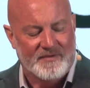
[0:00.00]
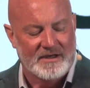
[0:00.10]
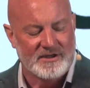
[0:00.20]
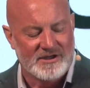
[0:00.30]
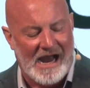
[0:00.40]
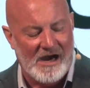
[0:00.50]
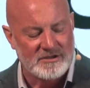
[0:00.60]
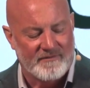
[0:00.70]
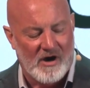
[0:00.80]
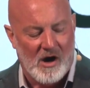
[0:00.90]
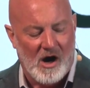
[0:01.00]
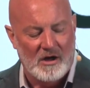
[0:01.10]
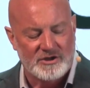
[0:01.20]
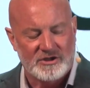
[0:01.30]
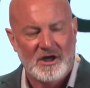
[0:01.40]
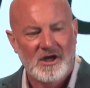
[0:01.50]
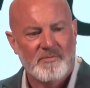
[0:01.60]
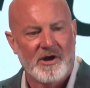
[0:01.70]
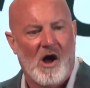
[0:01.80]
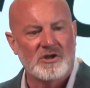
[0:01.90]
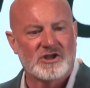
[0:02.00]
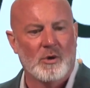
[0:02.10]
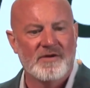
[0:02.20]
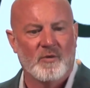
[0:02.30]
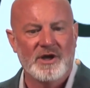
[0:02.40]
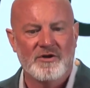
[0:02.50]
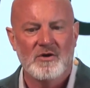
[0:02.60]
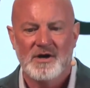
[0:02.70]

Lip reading: the desires of our hearts, but also if we do.